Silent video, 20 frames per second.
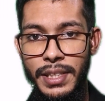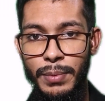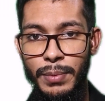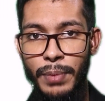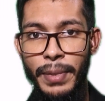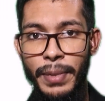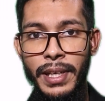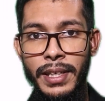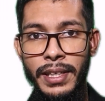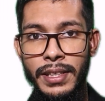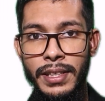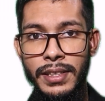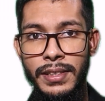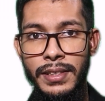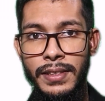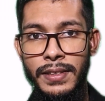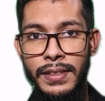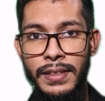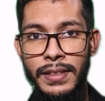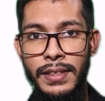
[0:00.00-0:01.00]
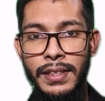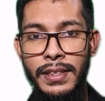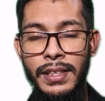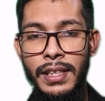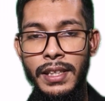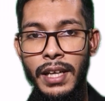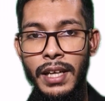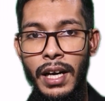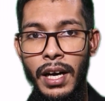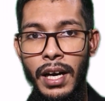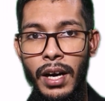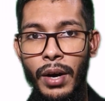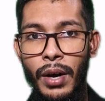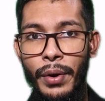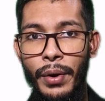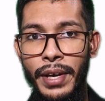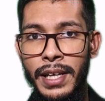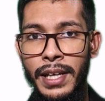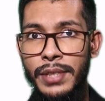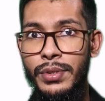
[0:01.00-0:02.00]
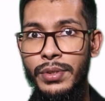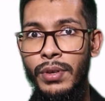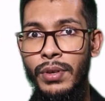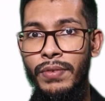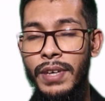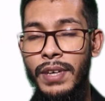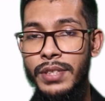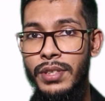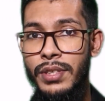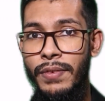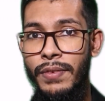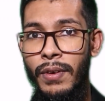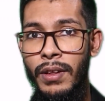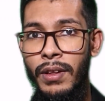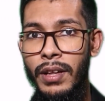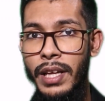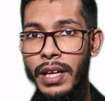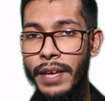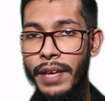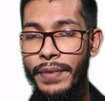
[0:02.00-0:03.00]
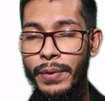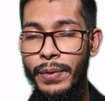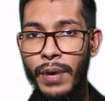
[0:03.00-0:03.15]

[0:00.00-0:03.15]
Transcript: a moment. Okay, so first of all, if you